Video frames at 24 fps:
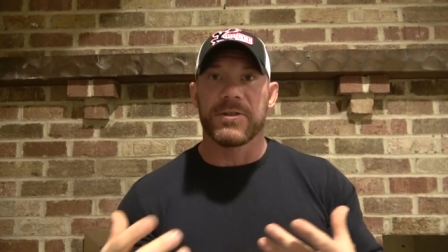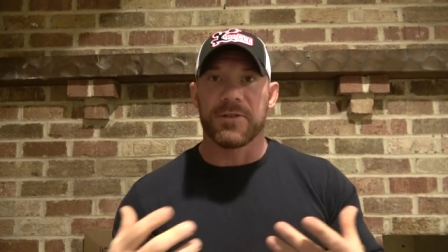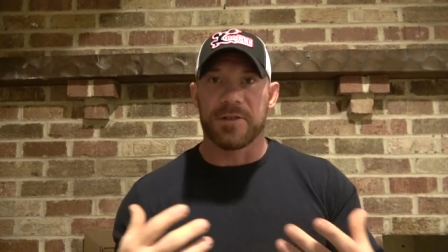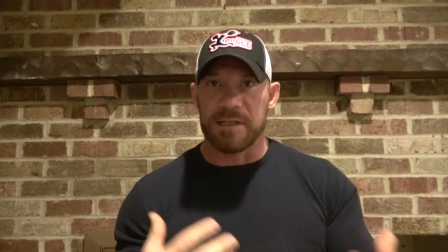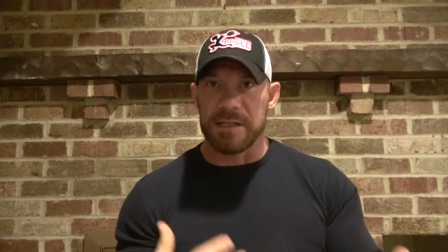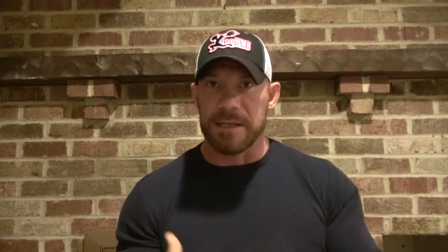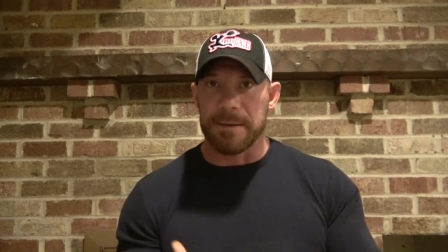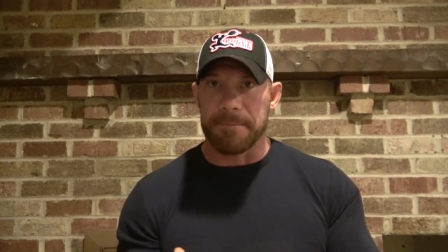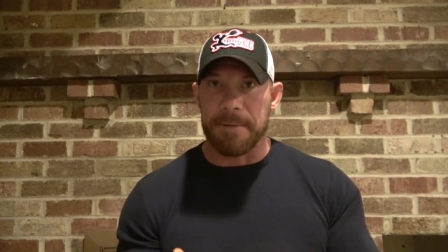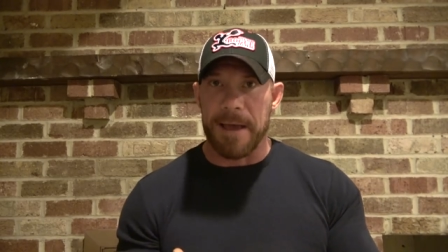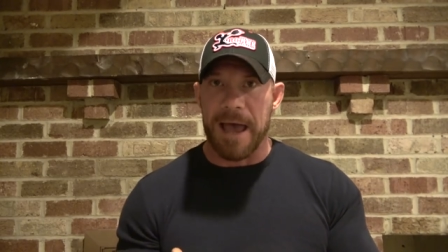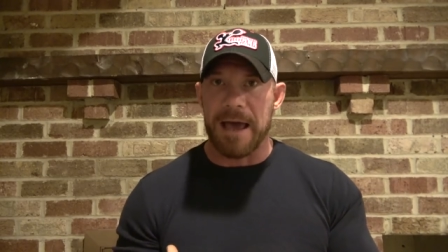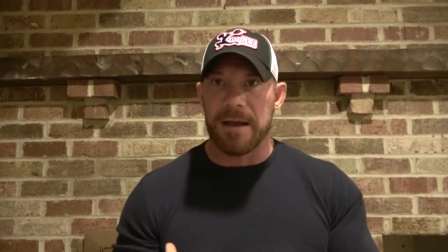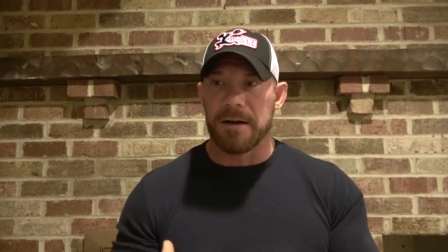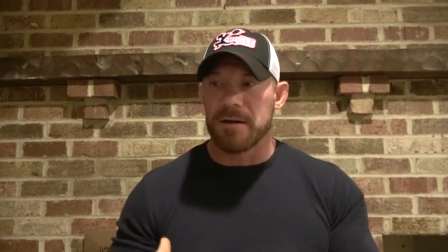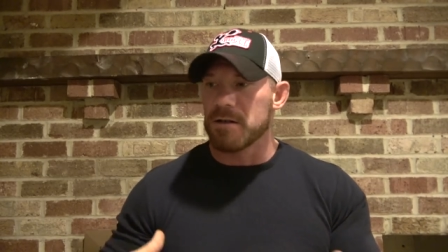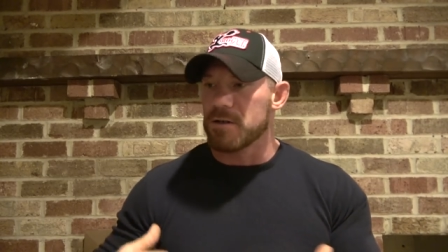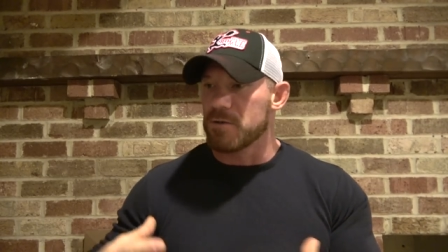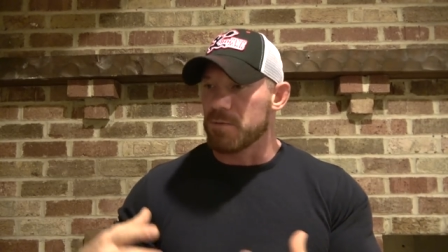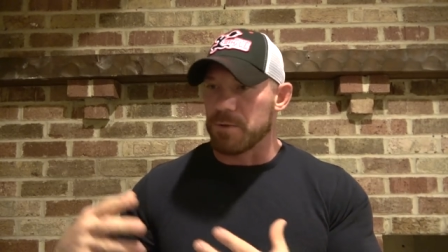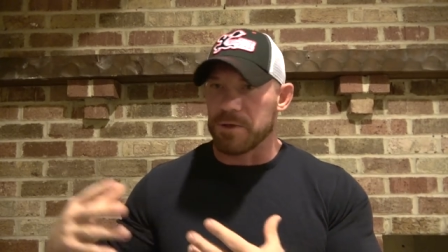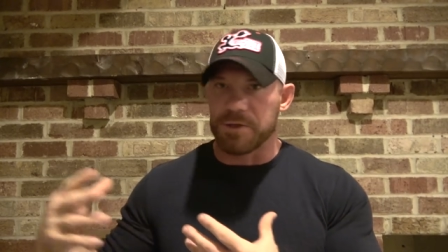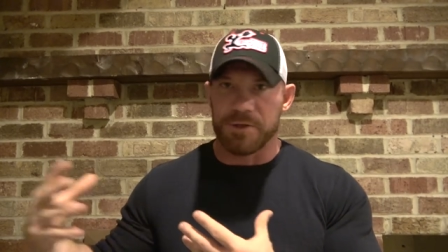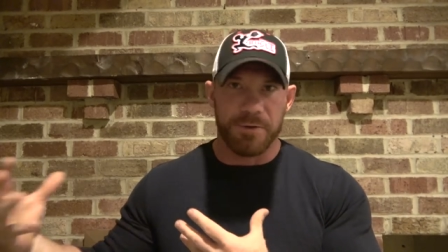your sleep
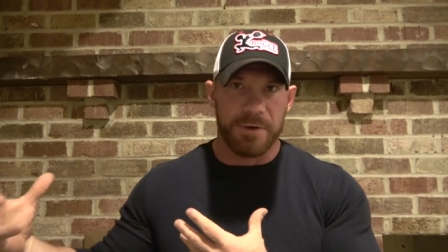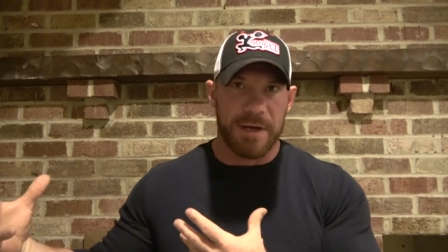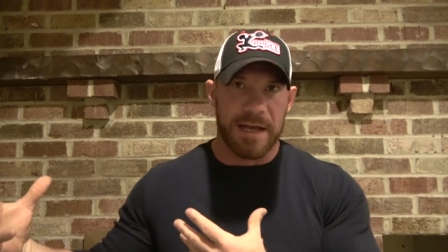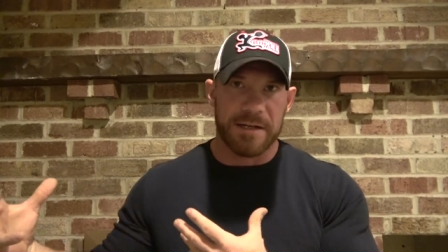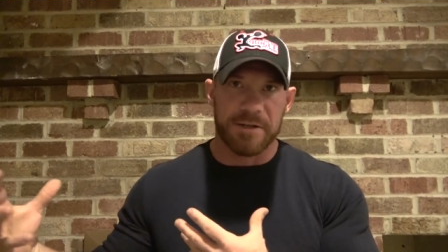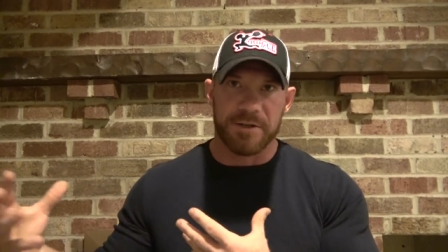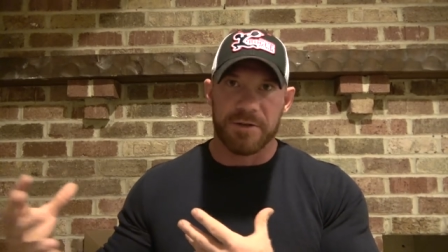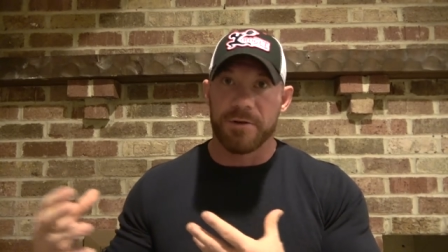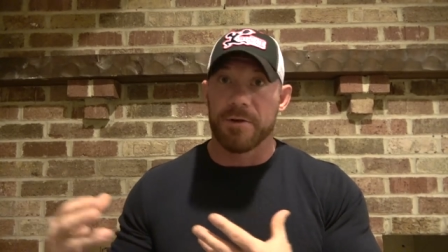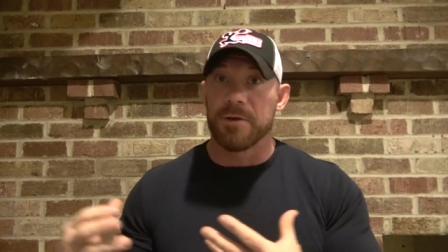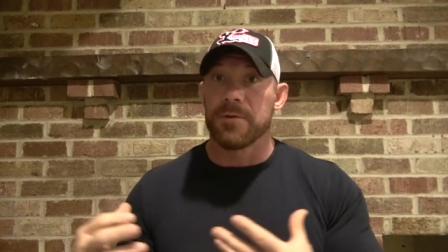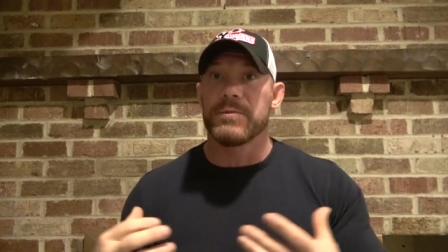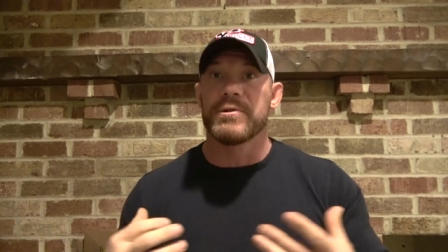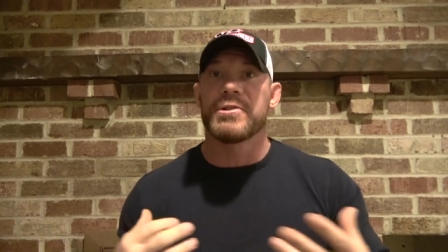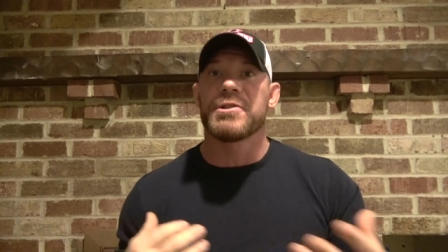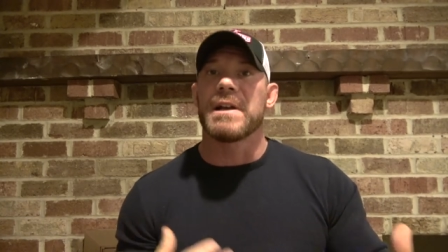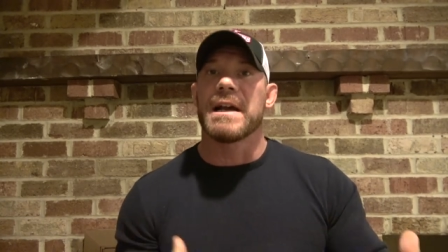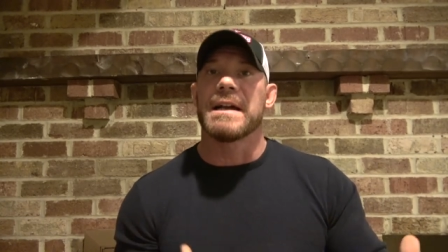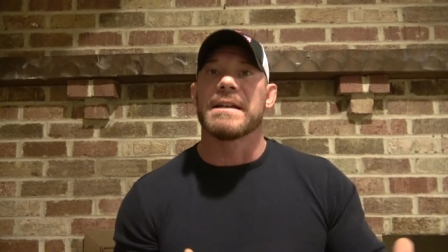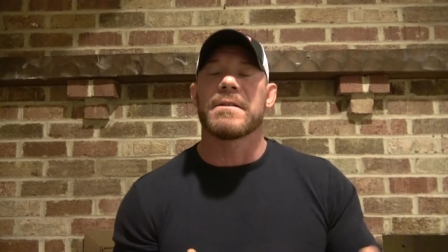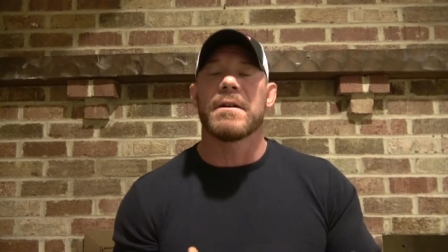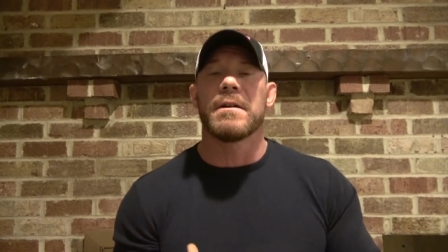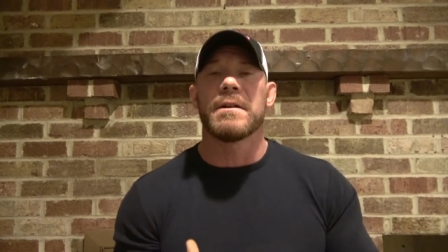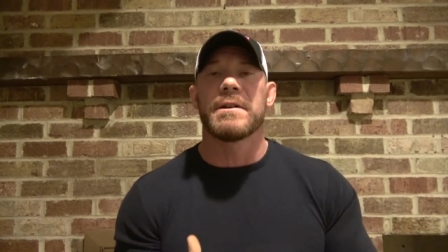patterns, what you guys are doing, what you
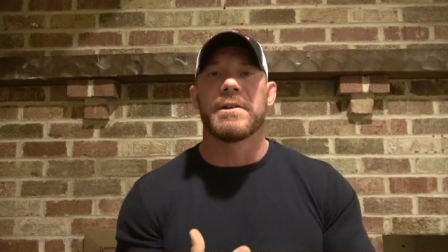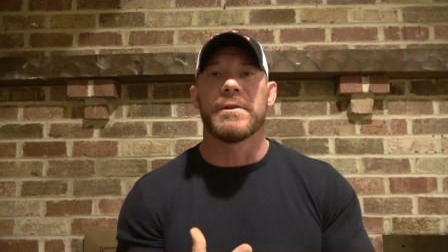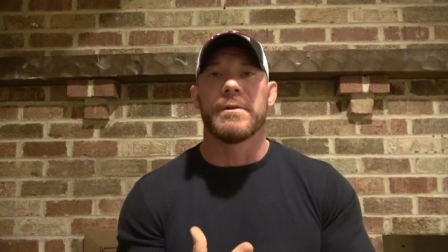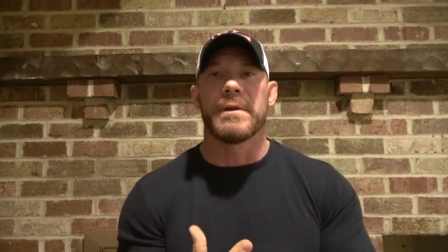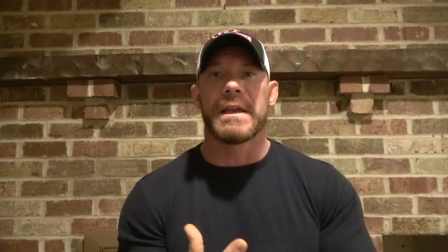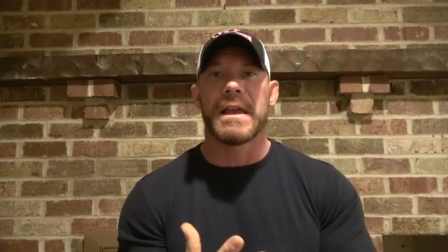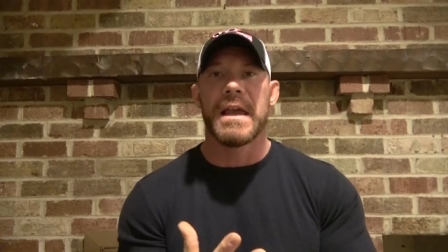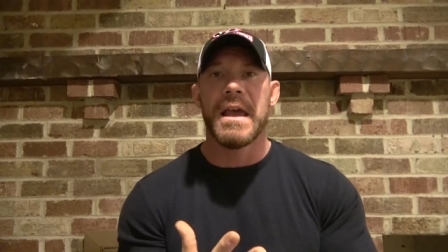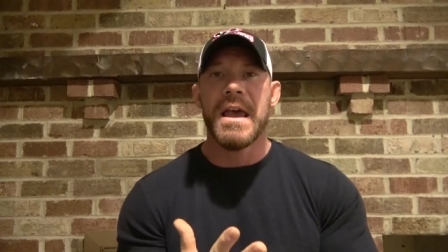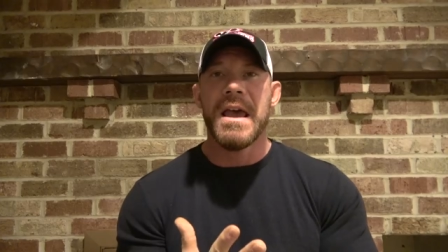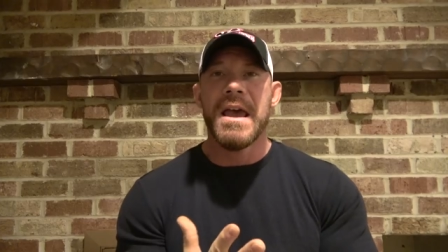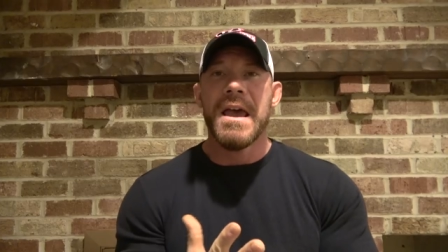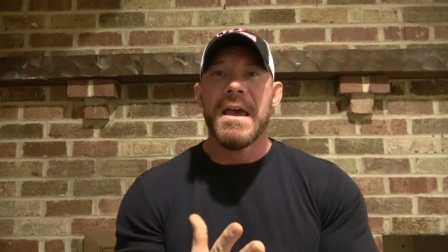guys aren't doing.